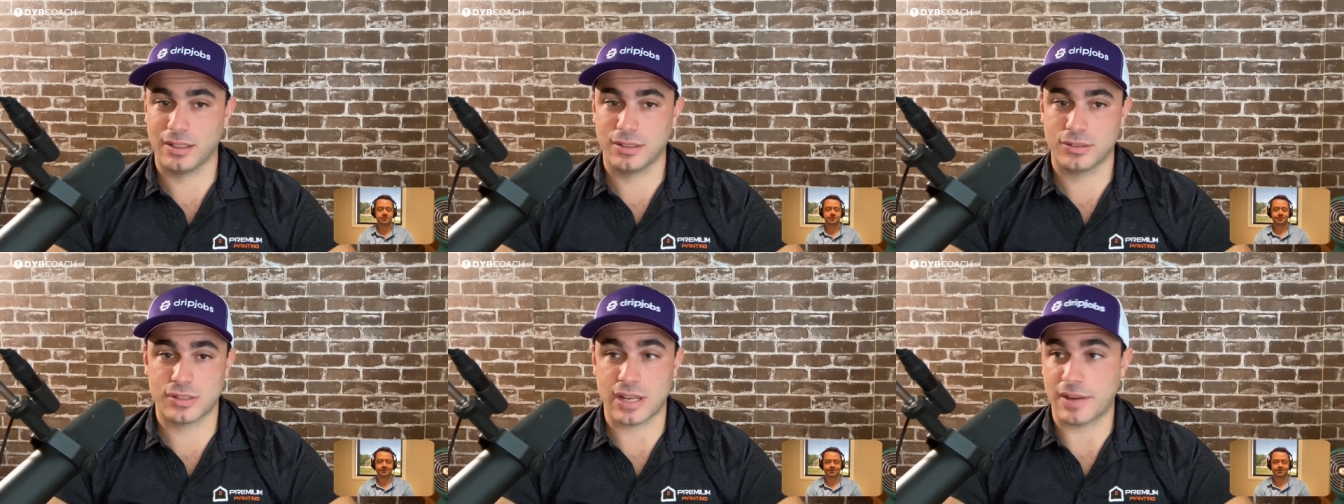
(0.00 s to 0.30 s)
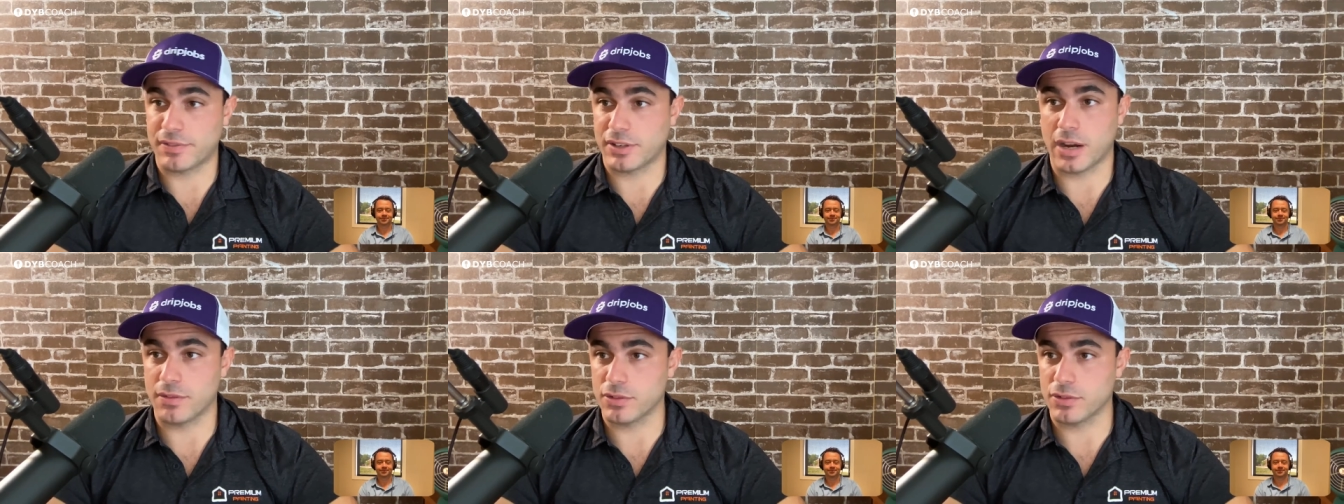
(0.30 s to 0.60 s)
just
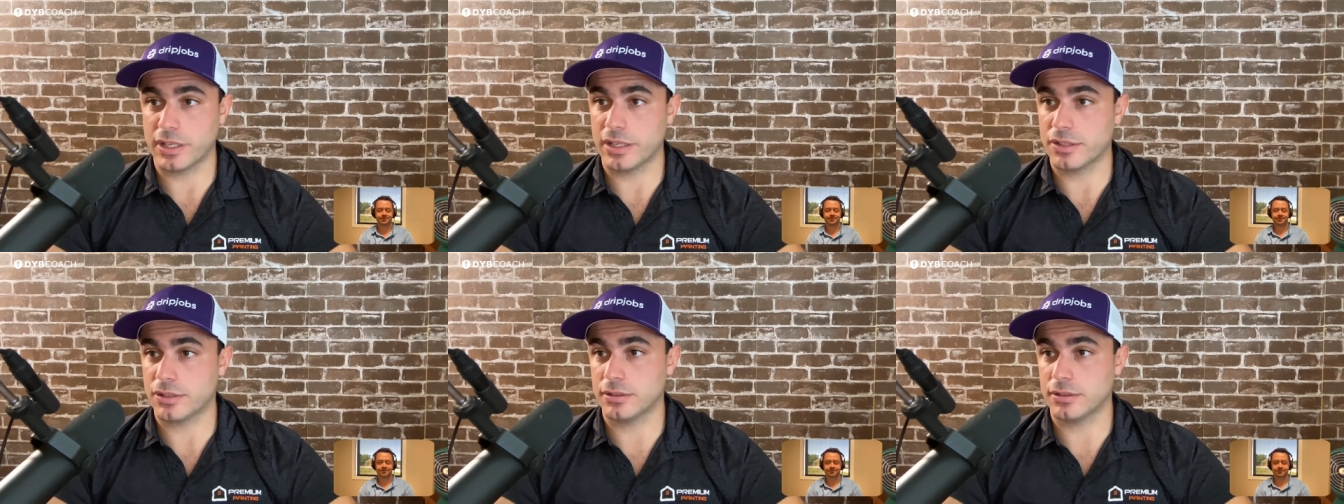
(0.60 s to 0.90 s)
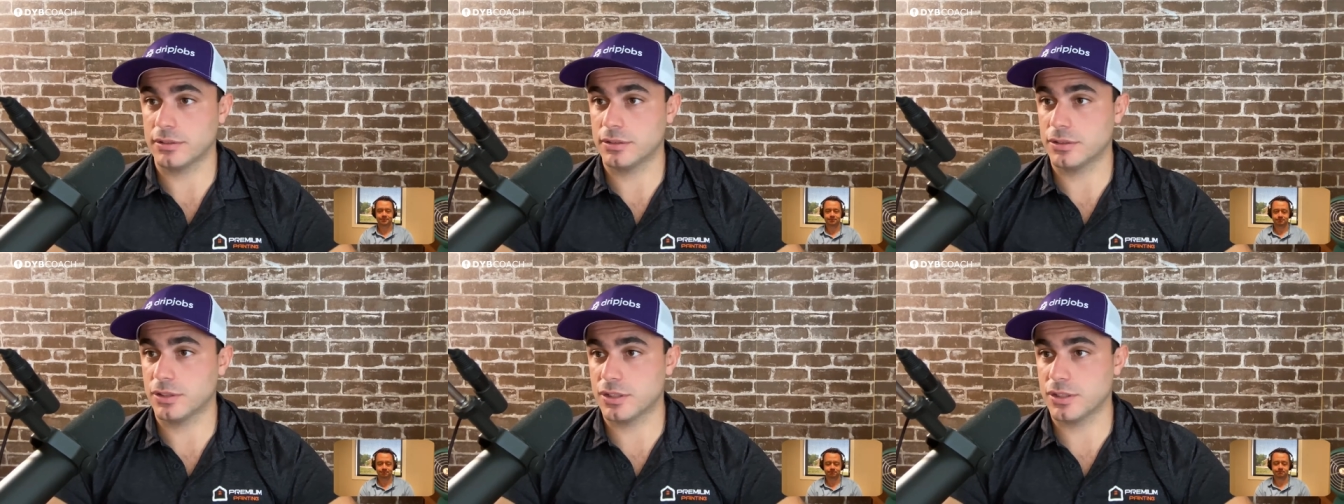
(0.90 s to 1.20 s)
have a conversation
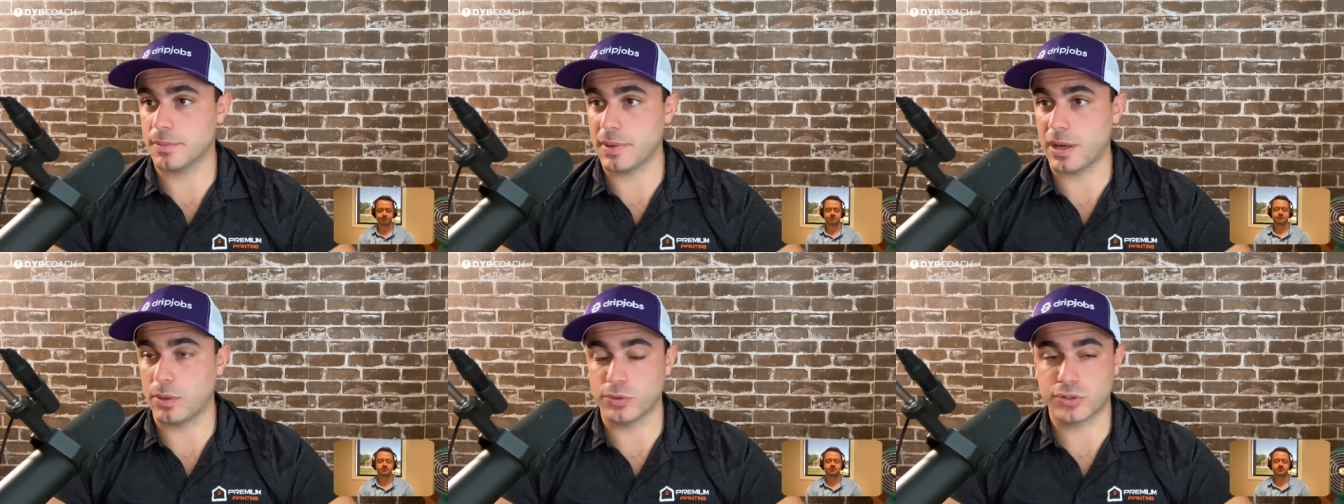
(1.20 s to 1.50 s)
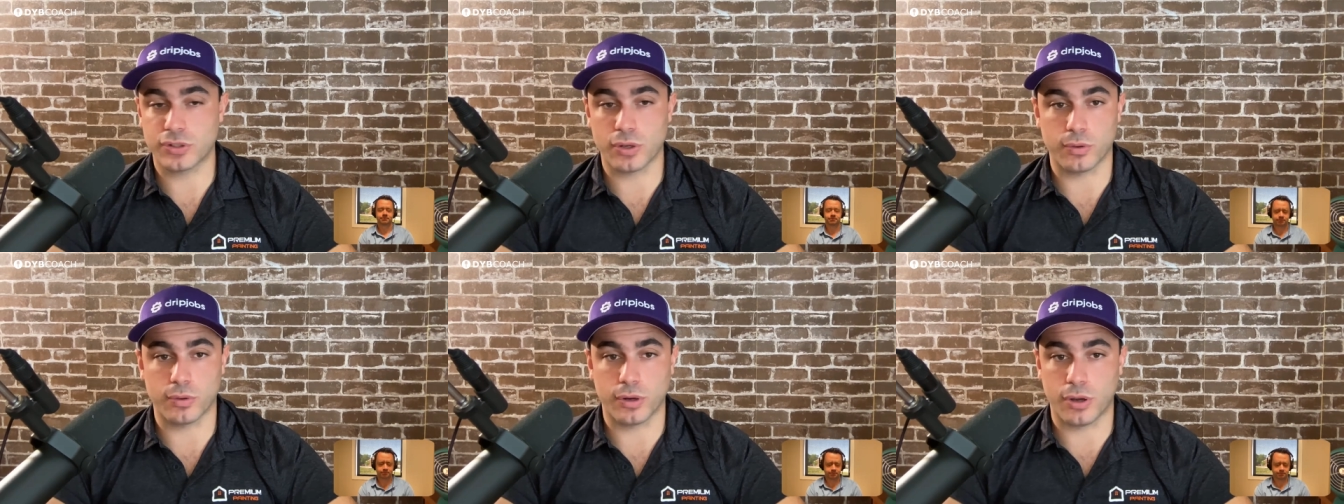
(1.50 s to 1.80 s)
just about
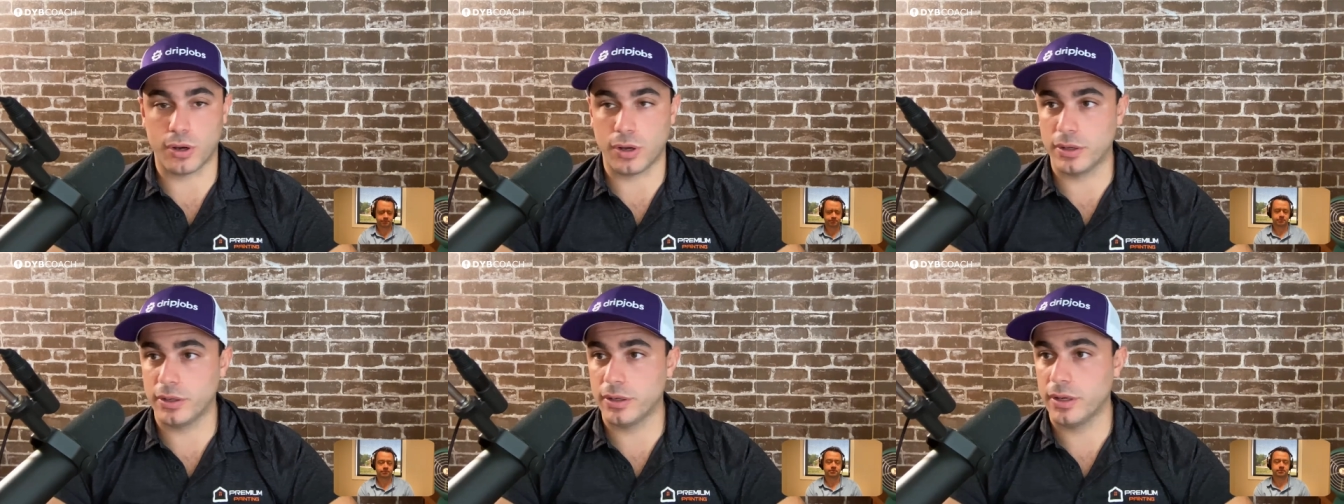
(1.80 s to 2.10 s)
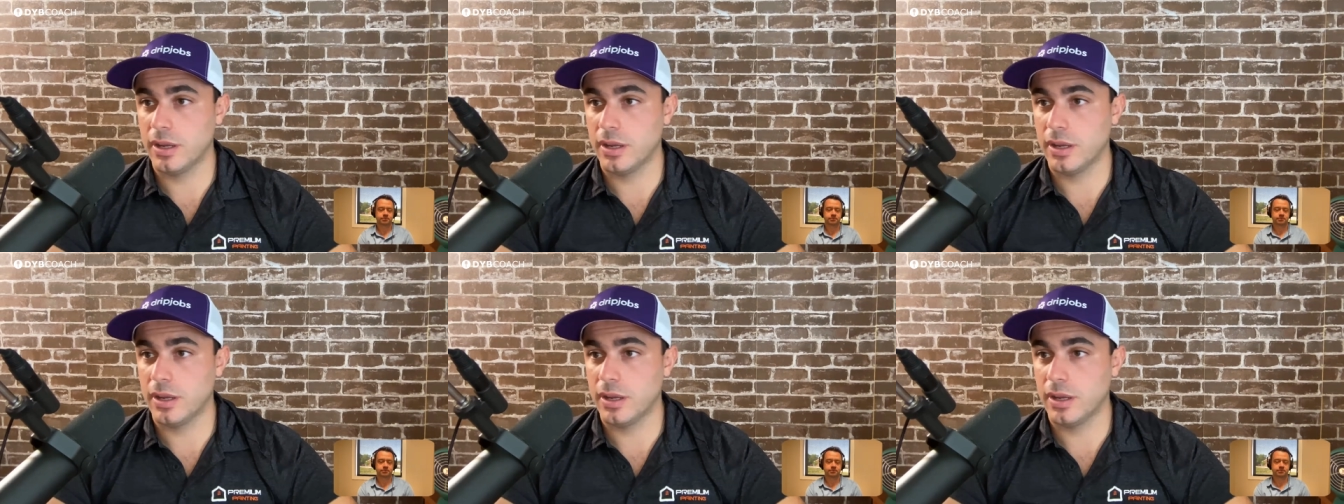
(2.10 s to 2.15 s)
what's going on.